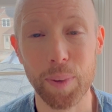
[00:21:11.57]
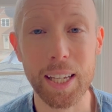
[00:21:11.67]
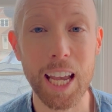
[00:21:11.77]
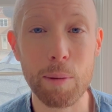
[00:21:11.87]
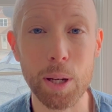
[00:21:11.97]

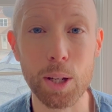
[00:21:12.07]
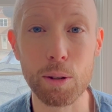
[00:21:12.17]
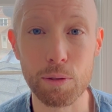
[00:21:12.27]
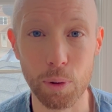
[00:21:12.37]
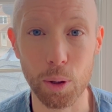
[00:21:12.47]
It can be
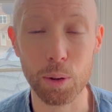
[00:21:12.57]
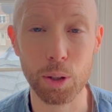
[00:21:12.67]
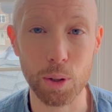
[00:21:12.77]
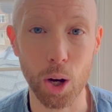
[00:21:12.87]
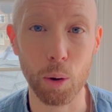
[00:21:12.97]
useful,
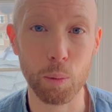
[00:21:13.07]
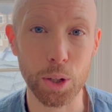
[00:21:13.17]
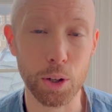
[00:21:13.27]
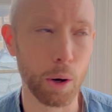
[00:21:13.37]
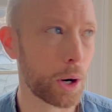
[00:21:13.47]
when
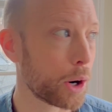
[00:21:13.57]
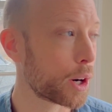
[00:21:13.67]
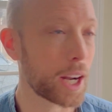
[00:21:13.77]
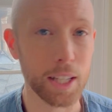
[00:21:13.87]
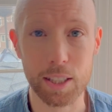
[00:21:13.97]
you know a
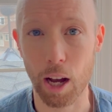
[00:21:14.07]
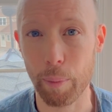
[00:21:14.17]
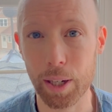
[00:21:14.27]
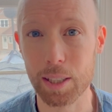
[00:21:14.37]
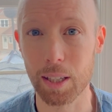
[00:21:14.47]
hurricane's
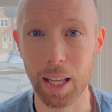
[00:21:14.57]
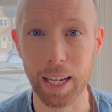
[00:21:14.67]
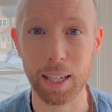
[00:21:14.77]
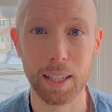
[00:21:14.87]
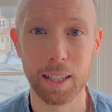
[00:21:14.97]
coming to
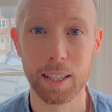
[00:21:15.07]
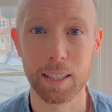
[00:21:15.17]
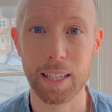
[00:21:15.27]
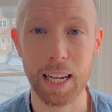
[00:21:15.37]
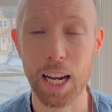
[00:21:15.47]
like
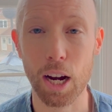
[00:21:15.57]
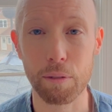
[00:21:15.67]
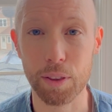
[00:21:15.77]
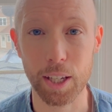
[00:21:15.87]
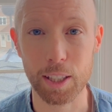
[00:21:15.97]
take care
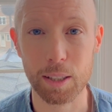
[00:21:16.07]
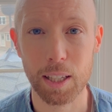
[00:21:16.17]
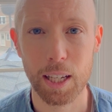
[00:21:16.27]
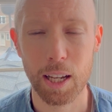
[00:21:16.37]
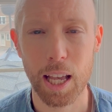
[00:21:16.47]
of things.
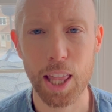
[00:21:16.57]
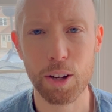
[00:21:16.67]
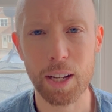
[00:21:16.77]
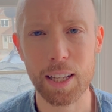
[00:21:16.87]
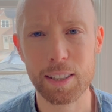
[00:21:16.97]
And
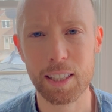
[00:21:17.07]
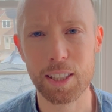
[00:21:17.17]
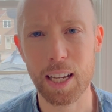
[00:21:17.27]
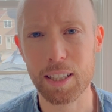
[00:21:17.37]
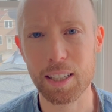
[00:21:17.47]
they're not
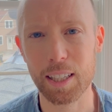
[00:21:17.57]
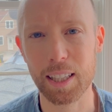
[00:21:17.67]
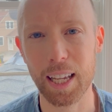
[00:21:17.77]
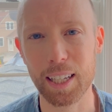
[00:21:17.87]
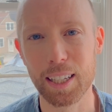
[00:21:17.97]
suggesting
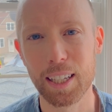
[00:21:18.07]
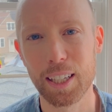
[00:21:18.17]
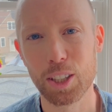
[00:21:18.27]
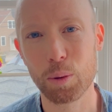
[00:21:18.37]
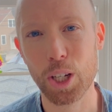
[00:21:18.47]
that
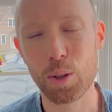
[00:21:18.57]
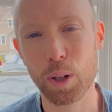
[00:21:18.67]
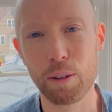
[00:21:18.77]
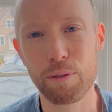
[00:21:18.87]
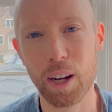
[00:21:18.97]

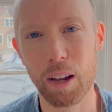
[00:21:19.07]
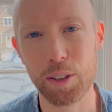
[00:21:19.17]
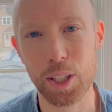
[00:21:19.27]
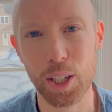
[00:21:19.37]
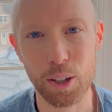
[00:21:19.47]
2025
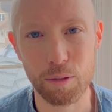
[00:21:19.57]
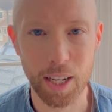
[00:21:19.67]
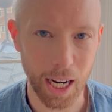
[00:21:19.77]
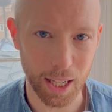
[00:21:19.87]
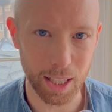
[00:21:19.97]
is a year of
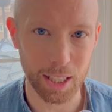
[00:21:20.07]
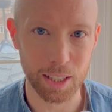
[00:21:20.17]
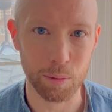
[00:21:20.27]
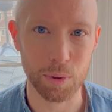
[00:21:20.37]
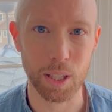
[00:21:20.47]

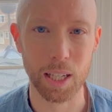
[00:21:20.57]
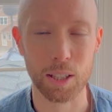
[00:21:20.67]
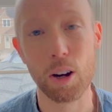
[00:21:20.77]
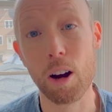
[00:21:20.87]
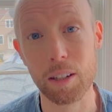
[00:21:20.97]
cataclysms
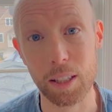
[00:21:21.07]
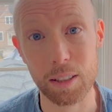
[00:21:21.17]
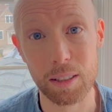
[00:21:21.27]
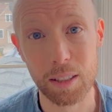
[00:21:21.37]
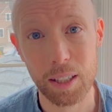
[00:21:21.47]
and
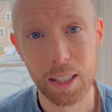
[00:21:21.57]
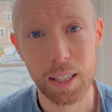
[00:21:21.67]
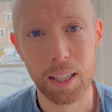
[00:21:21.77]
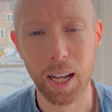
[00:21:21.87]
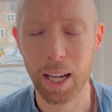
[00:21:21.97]
darkness.
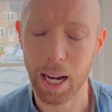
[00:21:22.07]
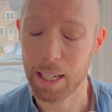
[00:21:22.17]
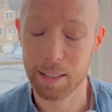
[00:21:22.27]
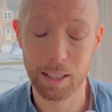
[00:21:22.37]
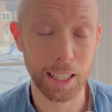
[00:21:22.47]

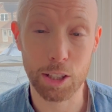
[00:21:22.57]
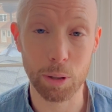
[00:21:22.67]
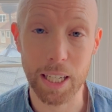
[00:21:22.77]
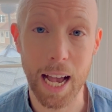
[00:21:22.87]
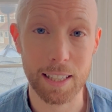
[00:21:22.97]
I
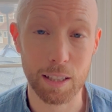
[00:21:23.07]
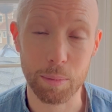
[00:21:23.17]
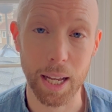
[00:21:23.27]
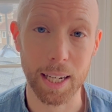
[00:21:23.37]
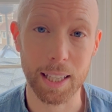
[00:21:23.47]
literally asked
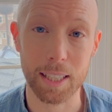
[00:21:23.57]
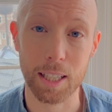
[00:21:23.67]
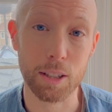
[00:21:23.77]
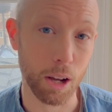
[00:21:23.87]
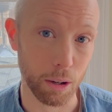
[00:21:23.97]
them that, and they
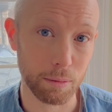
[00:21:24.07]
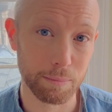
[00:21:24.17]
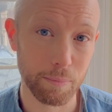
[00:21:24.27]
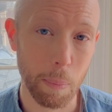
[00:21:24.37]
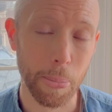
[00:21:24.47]
said no.
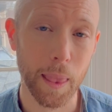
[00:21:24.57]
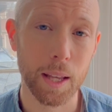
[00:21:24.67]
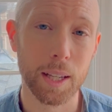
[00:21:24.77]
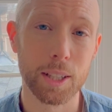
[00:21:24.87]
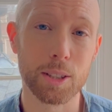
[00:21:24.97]

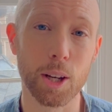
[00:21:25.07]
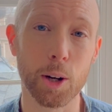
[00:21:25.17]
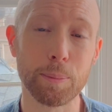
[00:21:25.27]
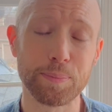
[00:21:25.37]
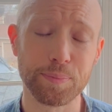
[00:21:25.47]

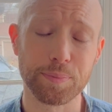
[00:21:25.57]
So,